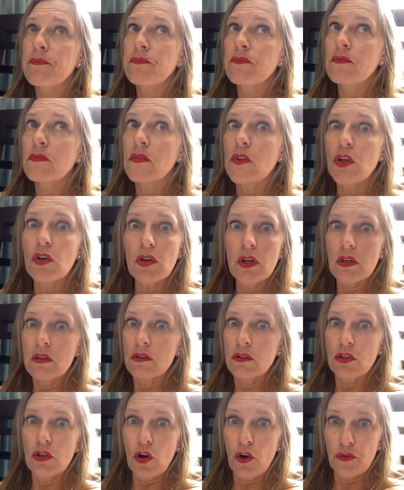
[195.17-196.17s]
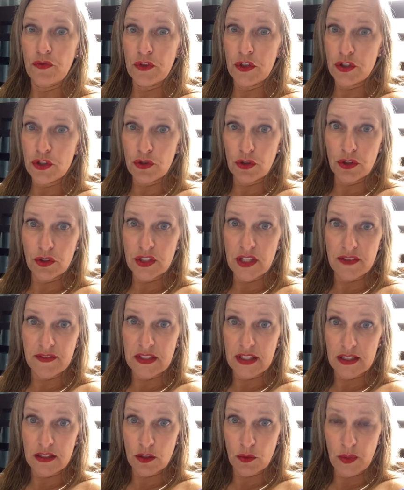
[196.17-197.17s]
You could go for a stroll 7
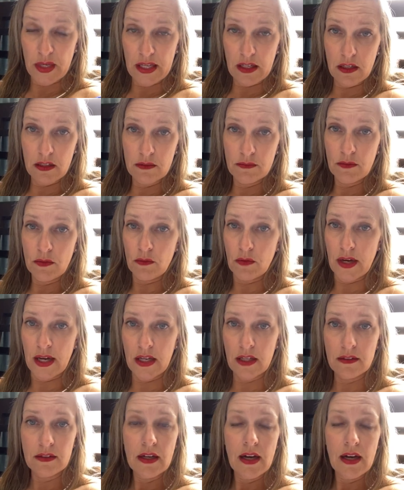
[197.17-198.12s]
days a week. Right?